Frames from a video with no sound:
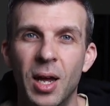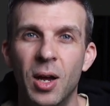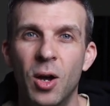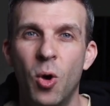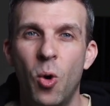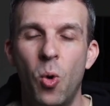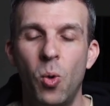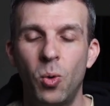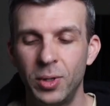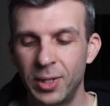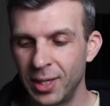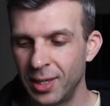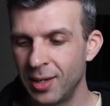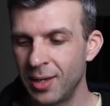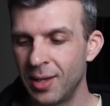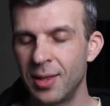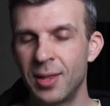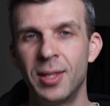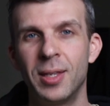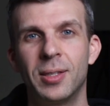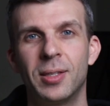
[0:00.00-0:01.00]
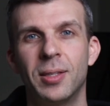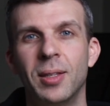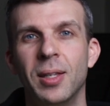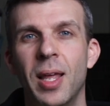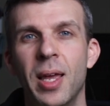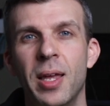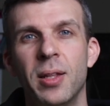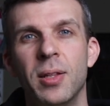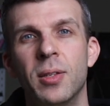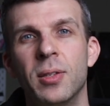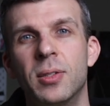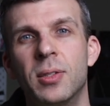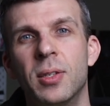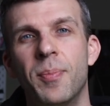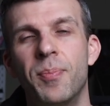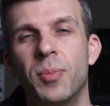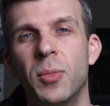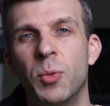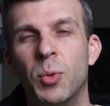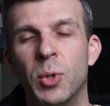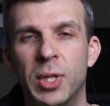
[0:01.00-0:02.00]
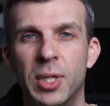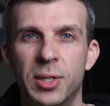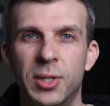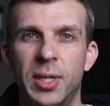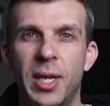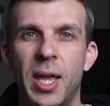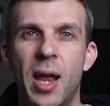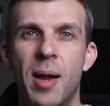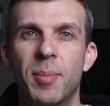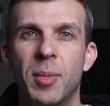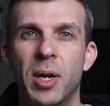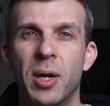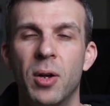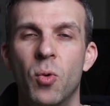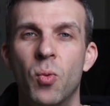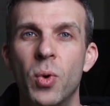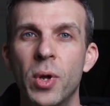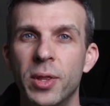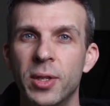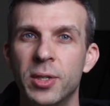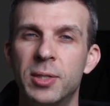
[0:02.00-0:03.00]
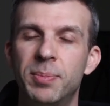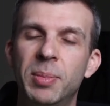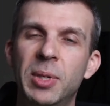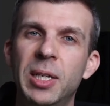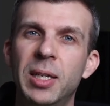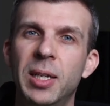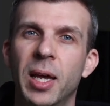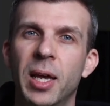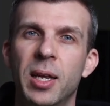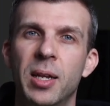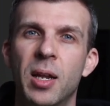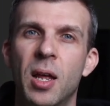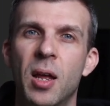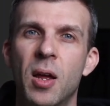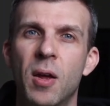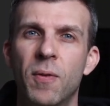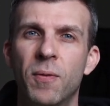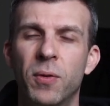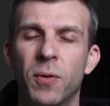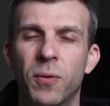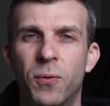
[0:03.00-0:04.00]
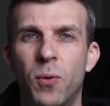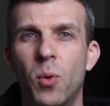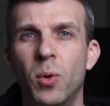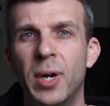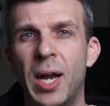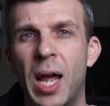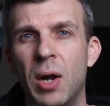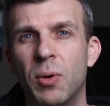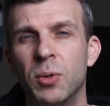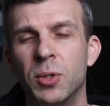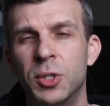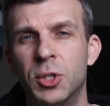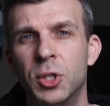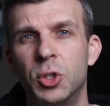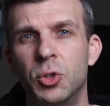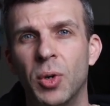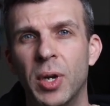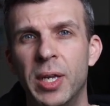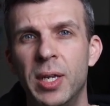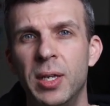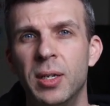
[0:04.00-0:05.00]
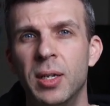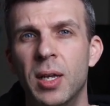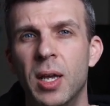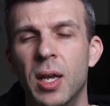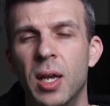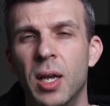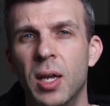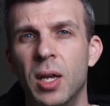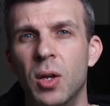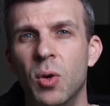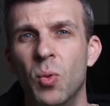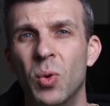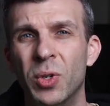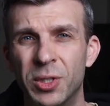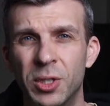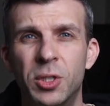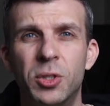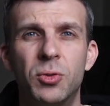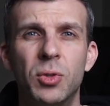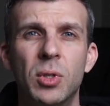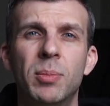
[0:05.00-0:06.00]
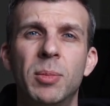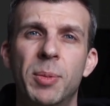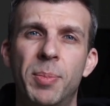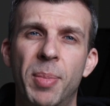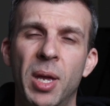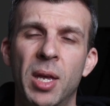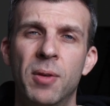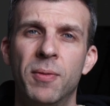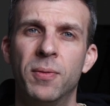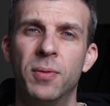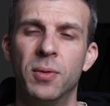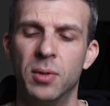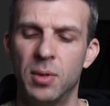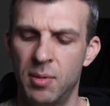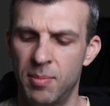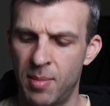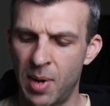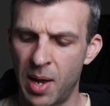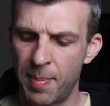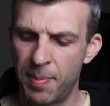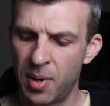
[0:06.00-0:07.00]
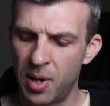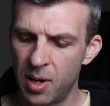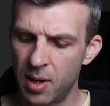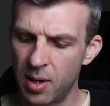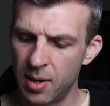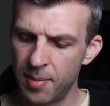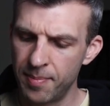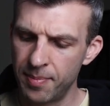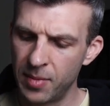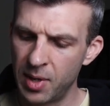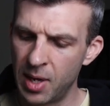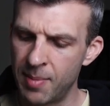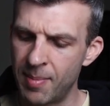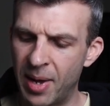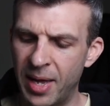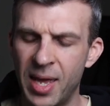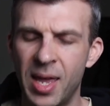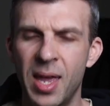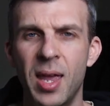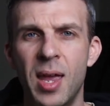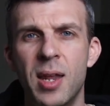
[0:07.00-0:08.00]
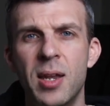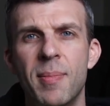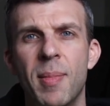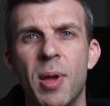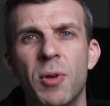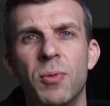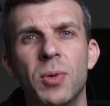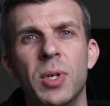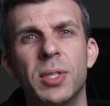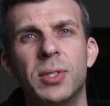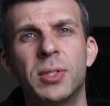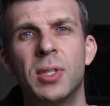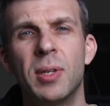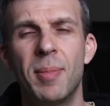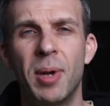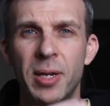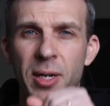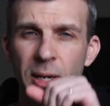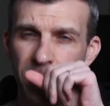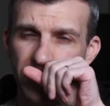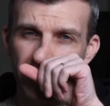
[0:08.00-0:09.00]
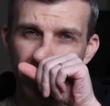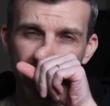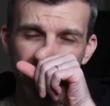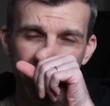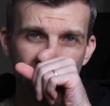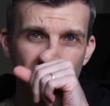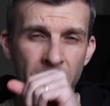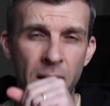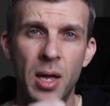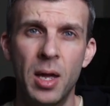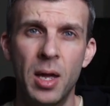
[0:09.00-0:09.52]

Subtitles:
Holding this lens with this camera with a speed light for 4 hours straight was extremely painful. My palm and my hand and my wrist and my knuckles